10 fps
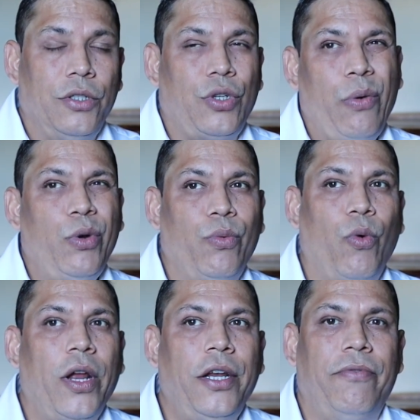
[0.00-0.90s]
so I would
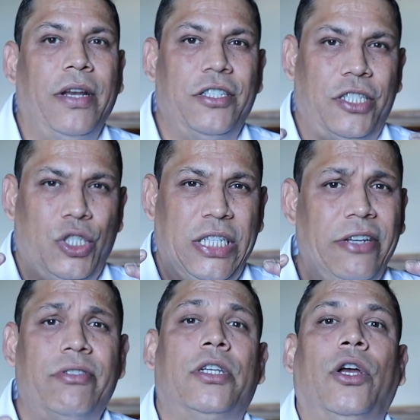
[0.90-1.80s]
avoid it when it's
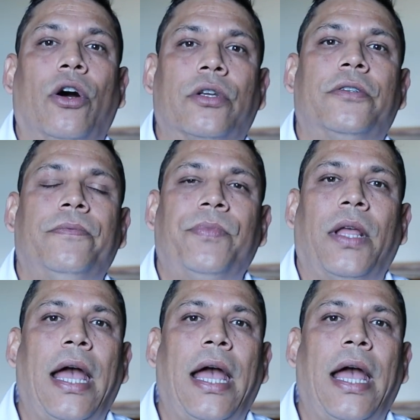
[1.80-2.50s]
seriously hot